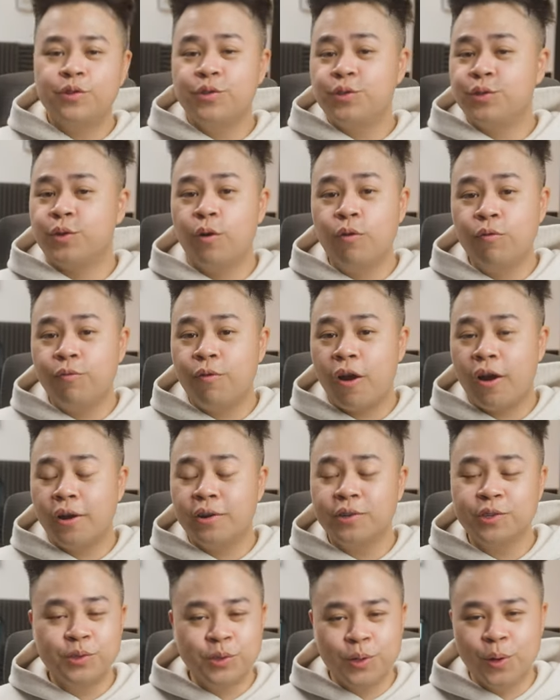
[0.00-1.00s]
So
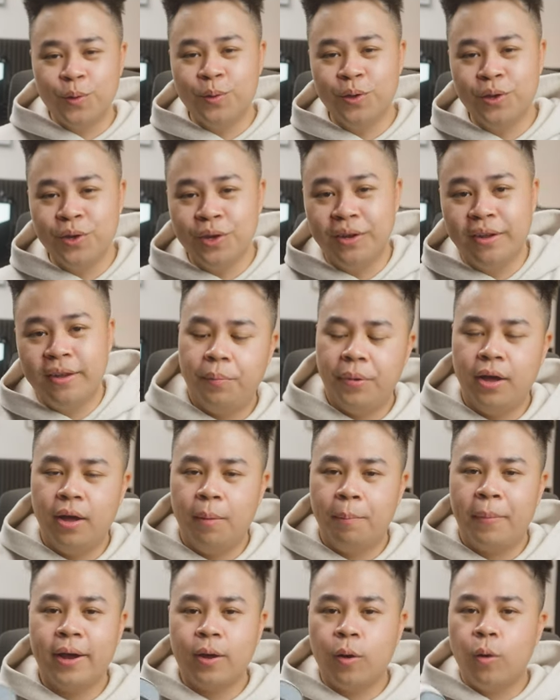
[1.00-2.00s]
far, so good.
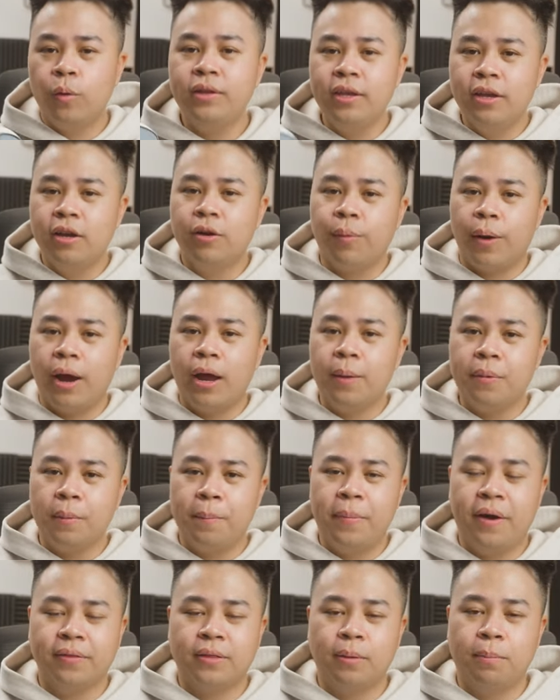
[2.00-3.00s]
But my only gripe
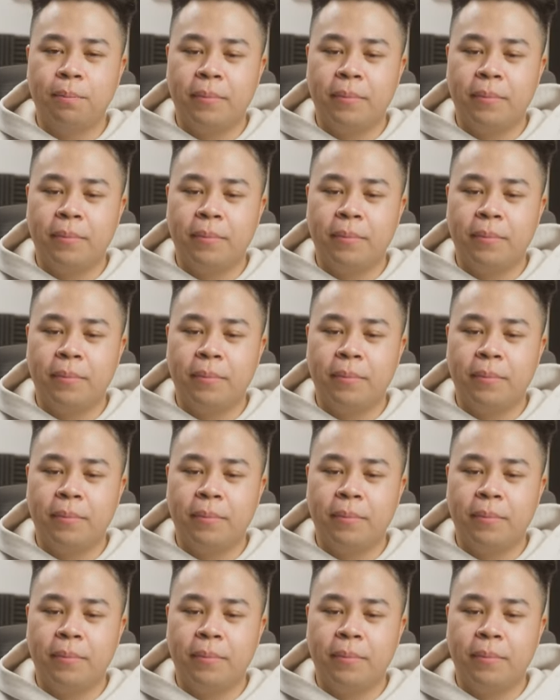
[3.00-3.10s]
about the